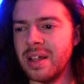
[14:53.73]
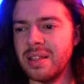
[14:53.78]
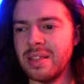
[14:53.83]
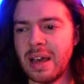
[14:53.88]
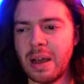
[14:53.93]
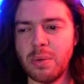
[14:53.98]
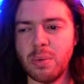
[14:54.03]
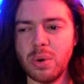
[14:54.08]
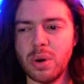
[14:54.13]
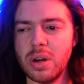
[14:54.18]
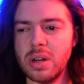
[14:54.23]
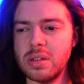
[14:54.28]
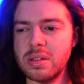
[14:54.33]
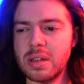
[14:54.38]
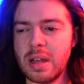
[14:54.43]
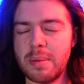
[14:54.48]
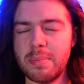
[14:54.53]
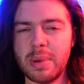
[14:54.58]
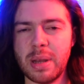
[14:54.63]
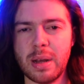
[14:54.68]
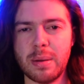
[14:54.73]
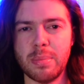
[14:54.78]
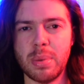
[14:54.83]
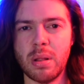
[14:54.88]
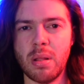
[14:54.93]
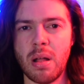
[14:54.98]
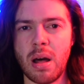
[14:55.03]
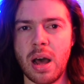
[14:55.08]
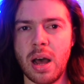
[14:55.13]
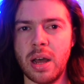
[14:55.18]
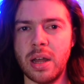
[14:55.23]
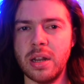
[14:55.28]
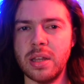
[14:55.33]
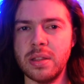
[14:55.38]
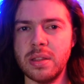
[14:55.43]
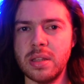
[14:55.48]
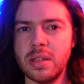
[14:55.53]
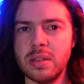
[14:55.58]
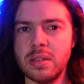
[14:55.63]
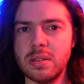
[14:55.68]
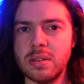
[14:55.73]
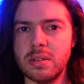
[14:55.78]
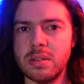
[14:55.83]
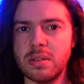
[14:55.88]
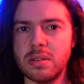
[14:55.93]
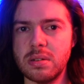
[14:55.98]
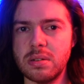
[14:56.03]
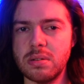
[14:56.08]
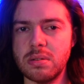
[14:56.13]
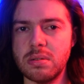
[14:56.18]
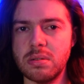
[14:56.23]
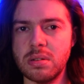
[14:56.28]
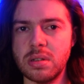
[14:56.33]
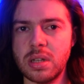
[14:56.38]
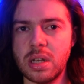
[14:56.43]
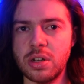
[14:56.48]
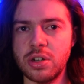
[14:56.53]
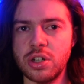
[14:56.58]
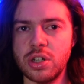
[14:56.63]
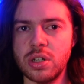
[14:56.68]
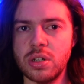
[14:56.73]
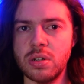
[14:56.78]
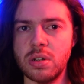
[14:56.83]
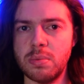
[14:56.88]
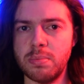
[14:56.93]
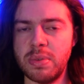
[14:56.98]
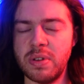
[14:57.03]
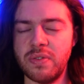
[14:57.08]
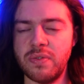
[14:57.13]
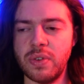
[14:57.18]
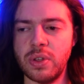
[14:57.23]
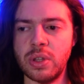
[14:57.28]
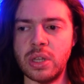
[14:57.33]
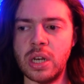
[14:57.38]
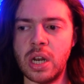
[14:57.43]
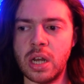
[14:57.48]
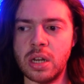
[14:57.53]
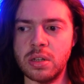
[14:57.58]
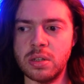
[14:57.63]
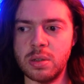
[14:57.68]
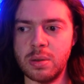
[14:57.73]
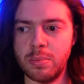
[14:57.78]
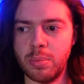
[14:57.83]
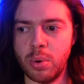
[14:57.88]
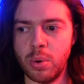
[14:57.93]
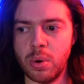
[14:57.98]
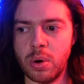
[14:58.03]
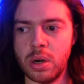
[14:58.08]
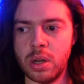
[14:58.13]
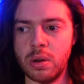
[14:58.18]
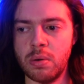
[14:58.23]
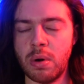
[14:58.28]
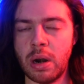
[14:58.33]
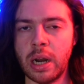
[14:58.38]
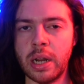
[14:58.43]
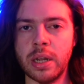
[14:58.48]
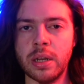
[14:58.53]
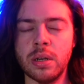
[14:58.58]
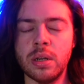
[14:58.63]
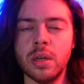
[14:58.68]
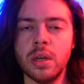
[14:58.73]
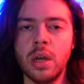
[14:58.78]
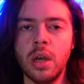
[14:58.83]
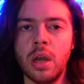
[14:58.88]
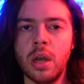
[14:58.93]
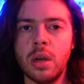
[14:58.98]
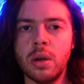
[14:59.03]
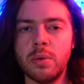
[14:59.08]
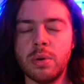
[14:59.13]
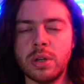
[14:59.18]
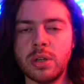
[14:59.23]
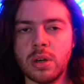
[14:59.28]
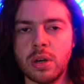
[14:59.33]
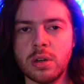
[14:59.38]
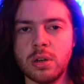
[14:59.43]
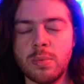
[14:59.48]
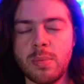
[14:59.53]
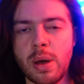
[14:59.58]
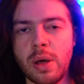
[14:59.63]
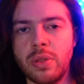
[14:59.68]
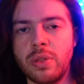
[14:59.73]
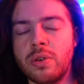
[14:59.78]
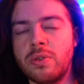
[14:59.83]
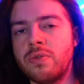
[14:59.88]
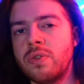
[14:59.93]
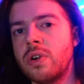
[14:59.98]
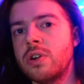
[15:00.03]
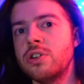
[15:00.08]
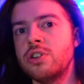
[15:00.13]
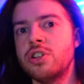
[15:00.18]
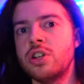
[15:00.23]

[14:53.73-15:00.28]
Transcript: That word is coming up a lot in this session, be feeling unsupported, right? We talked about the first